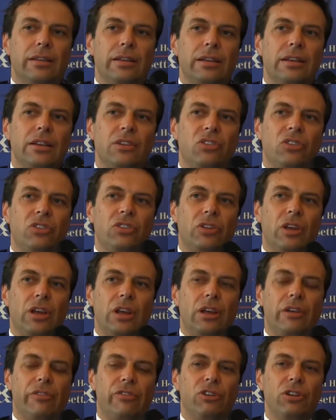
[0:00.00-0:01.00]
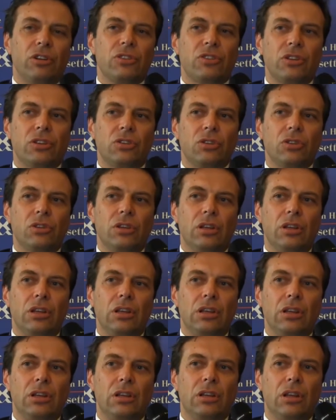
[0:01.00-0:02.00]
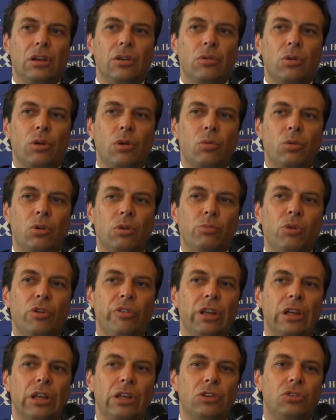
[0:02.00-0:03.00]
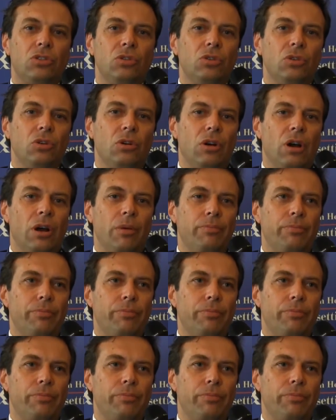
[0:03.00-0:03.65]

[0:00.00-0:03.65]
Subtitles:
think this is falls into the we're moving into